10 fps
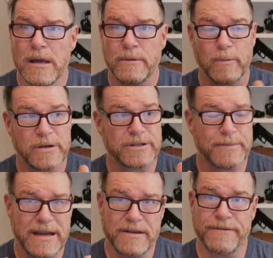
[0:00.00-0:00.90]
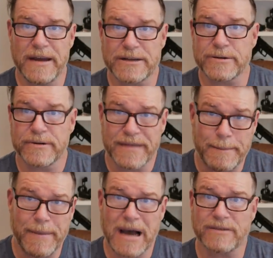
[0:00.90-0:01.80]
was the manufacturer of
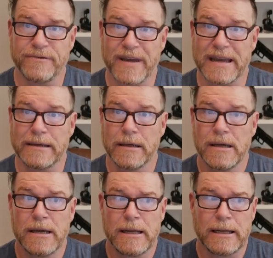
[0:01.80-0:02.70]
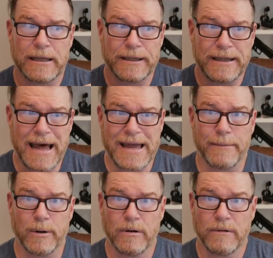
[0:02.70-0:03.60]
that box van
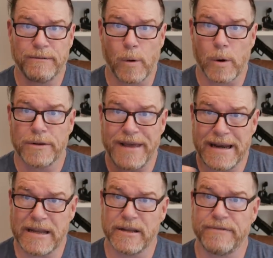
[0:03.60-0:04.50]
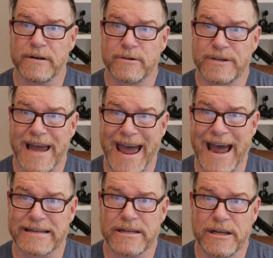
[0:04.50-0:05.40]
liable for that individual's
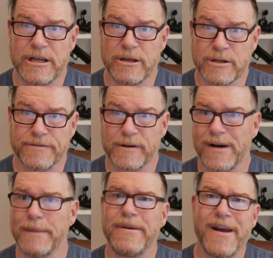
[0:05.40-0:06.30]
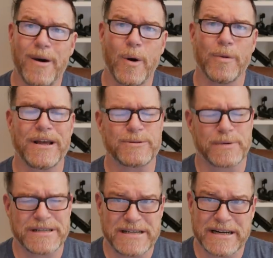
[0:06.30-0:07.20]
act in the use of a crime? No, that's
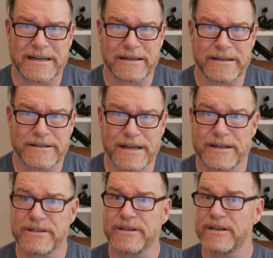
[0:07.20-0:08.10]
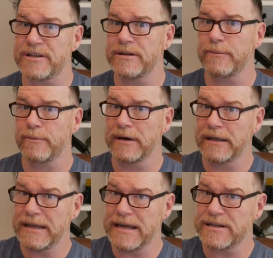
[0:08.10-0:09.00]
ridiculous. Now, this doesn't
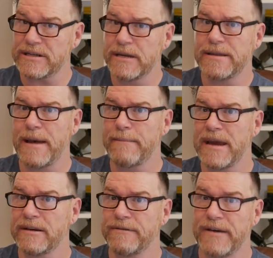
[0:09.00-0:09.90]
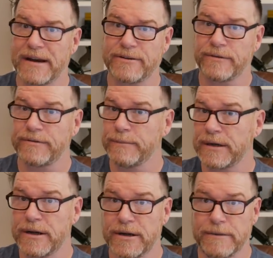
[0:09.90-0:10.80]
release that manufacturer from
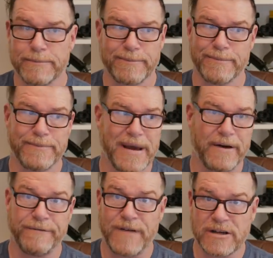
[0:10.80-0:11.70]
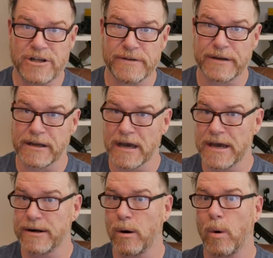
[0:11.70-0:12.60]
a malfunction of a
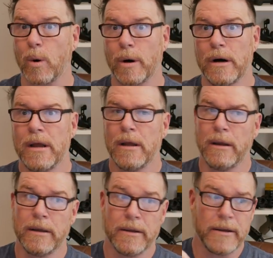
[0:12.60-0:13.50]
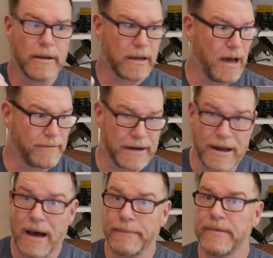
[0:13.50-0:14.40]
gun or
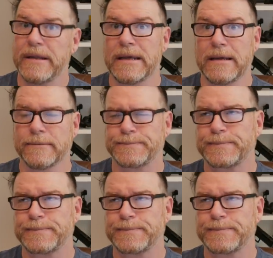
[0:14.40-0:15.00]
covering up the